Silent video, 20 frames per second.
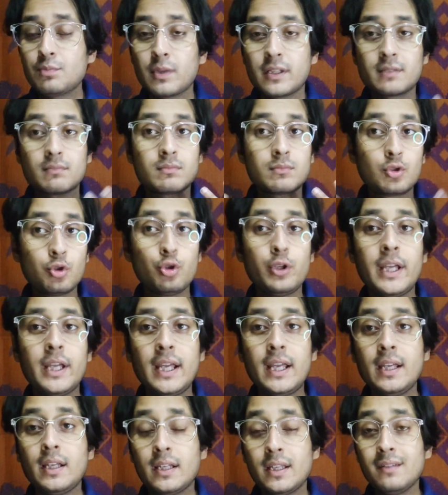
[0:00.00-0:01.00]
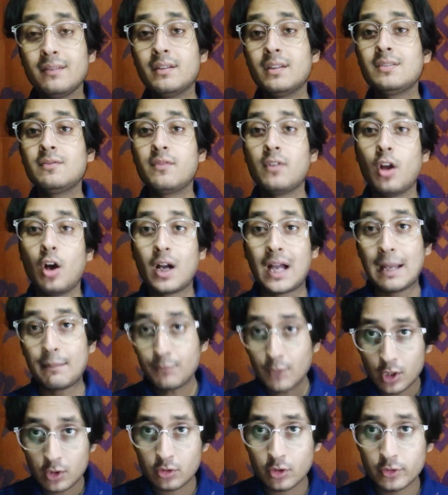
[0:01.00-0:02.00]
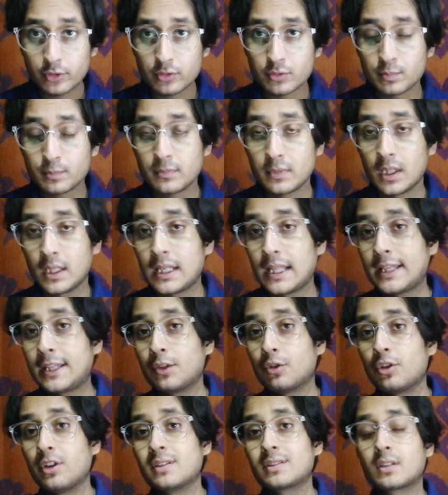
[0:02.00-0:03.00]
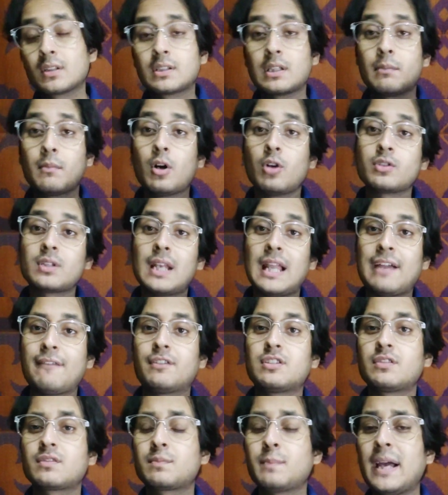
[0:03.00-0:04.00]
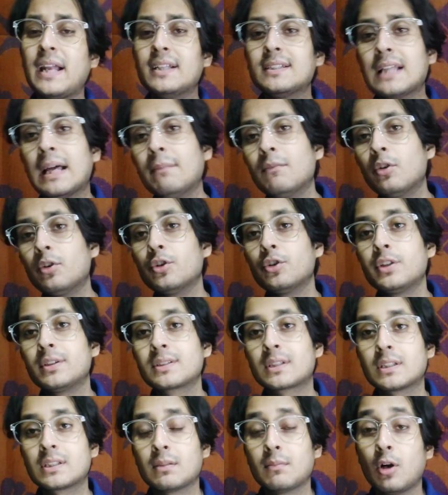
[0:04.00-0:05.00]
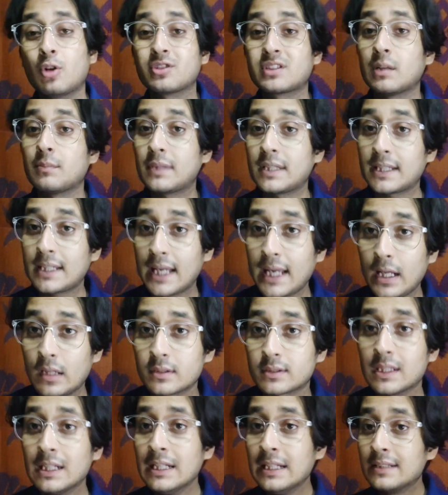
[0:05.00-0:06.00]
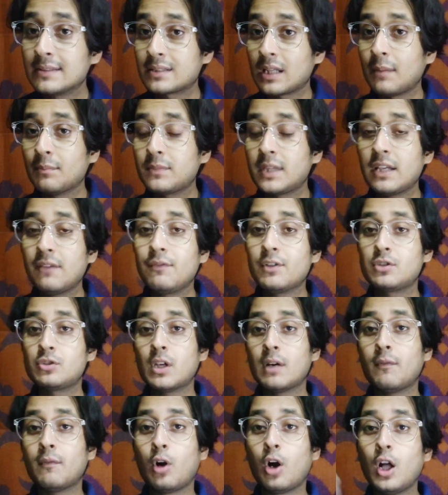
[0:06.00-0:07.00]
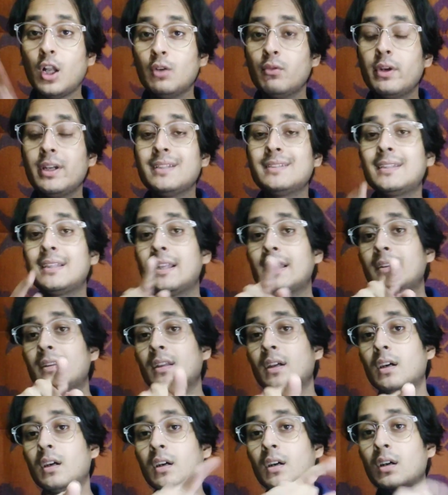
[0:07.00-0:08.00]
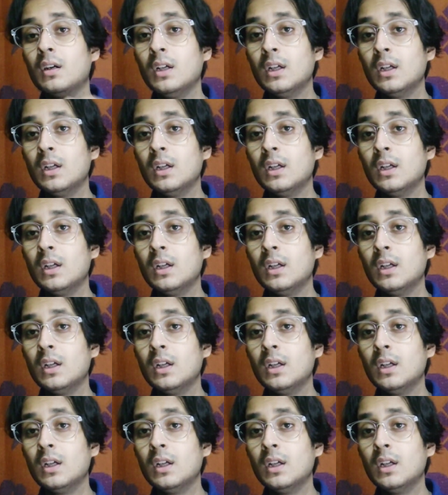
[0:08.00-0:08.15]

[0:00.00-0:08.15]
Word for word: But today, in this vlog, I'm not going to uh, like you know discuss about the language of Spanish, I'm going to discuss about something else, something which you have already seen in the